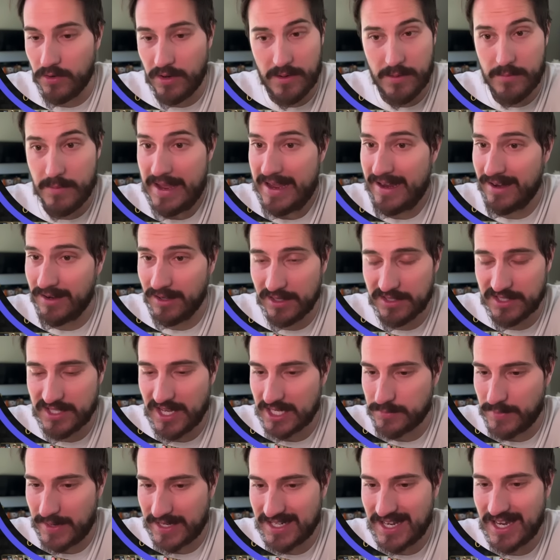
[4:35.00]
analyst
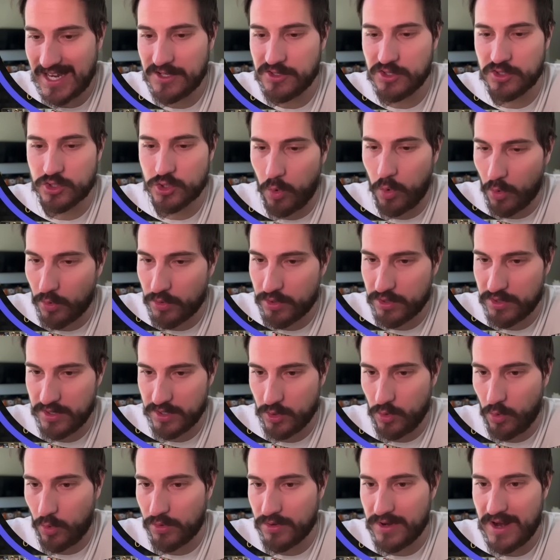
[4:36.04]
expectations quarter in
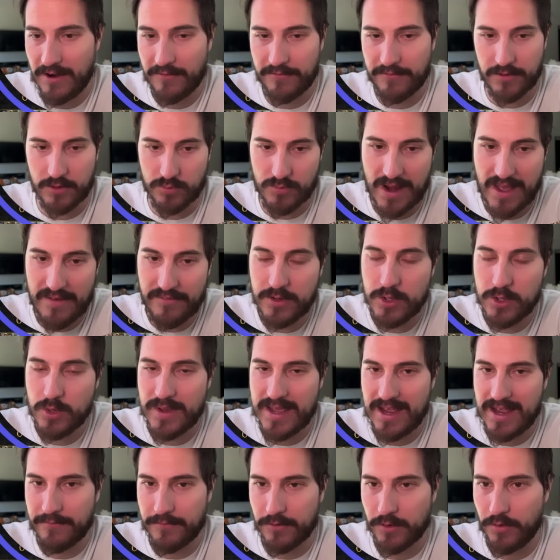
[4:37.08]
and quarter out for revenue
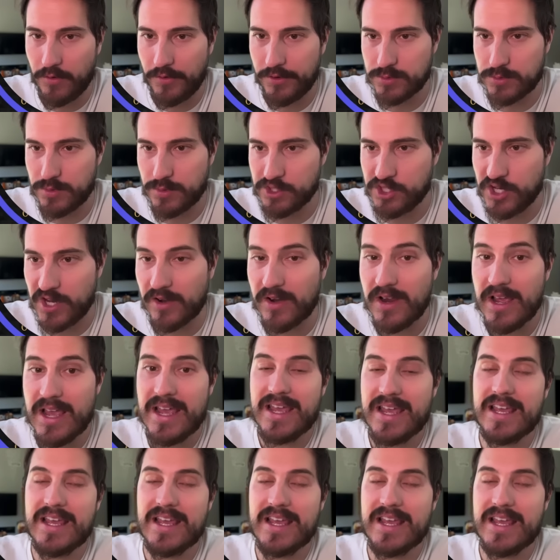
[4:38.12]
and for earnings per share